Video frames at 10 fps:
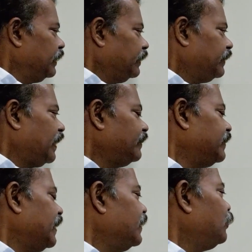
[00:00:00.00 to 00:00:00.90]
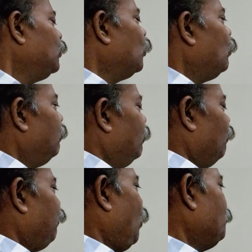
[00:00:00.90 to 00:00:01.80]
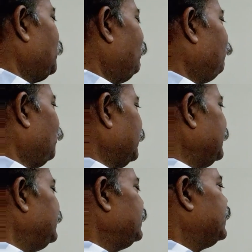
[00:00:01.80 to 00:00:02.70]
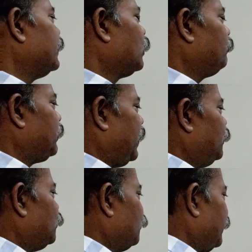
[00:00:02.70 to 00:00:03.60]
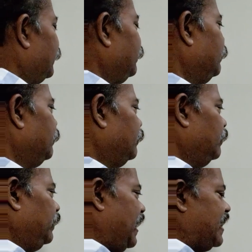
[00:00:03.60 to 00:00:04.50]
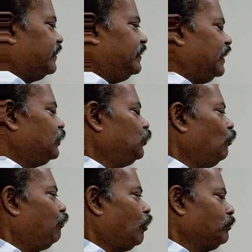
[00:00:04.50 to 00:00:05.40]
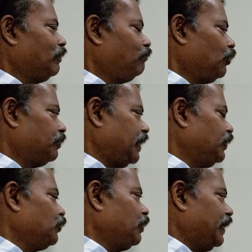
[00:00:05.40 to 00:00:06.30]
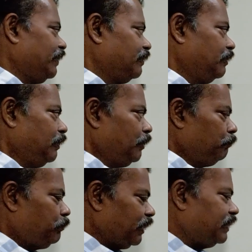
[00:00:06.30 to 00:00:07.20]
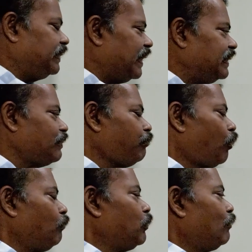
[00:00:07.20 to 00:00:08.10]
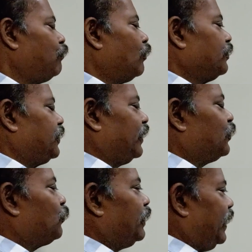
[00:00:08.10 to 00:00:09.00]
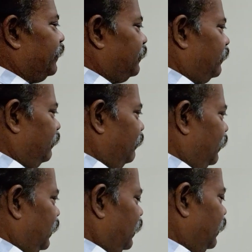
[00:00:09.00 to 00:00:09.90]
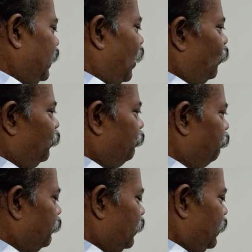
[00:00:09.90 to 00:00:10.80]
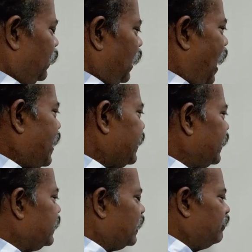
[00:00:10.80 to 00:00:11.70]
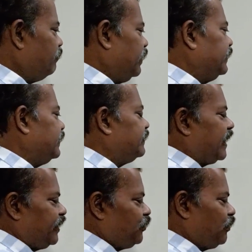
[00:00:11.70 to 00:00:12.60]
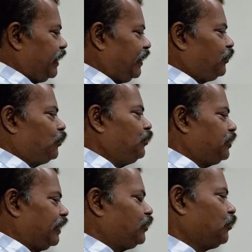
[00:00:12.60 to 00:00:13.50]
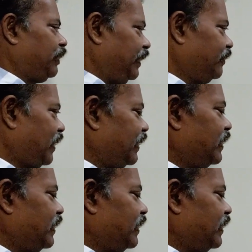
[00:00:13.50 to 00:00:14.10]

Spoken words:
that there is no formula for integration of 10 square x. There is no formula for 10 square x, but there is a formula for sec square x. Now I can convert this 10 square x to sec square x. I